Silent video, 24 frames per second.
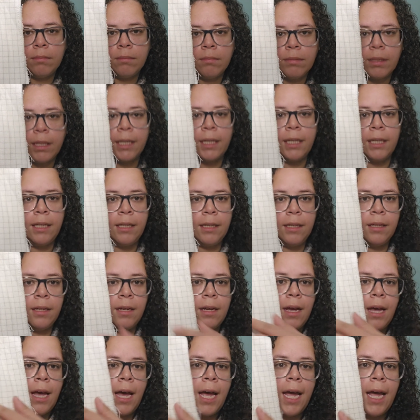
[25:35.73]
Like,
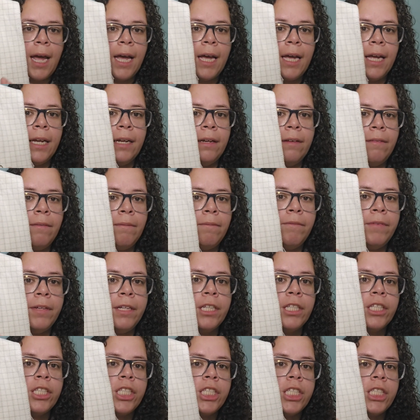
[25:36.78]
I had
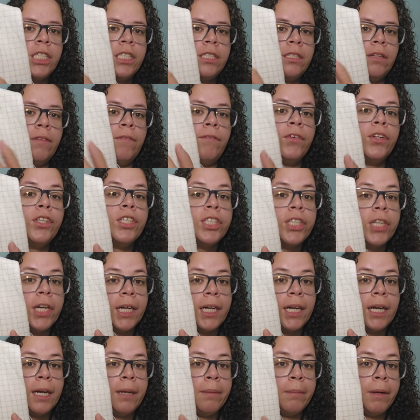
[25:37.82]
finished, the first year I
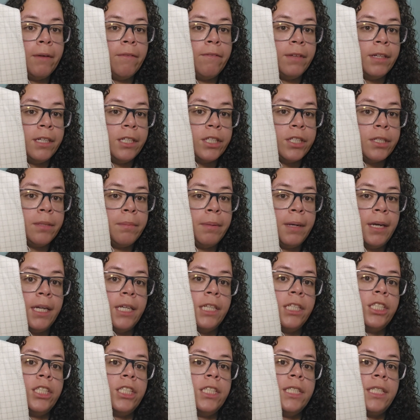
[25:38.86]
got him, I finished a
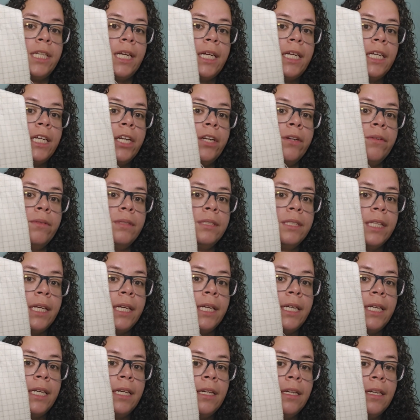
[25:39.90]
page. The second year was
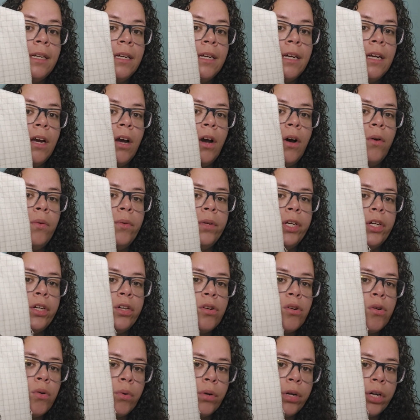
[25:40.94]
like only a
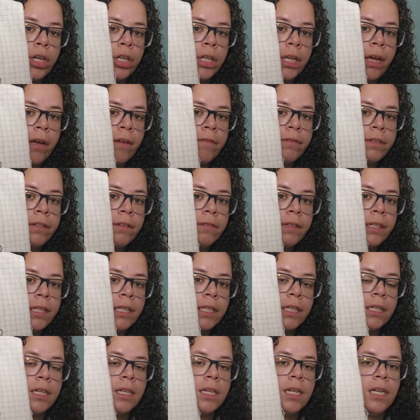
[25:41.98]
corner left of it.
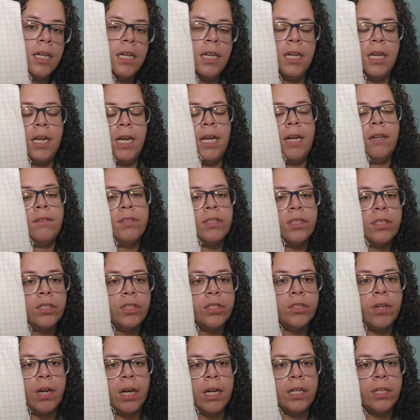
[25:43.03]
And I was going
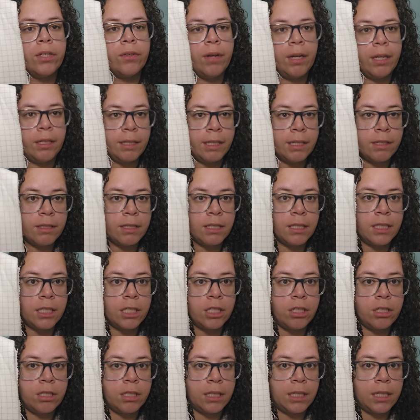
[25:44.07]
to try to do 8,000
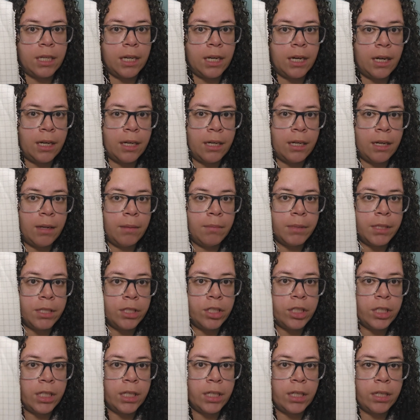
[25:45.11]
stitches again on him
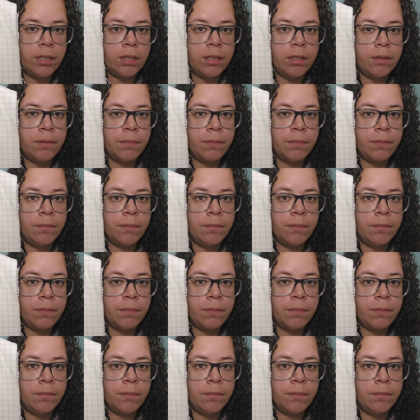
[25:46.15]
this year.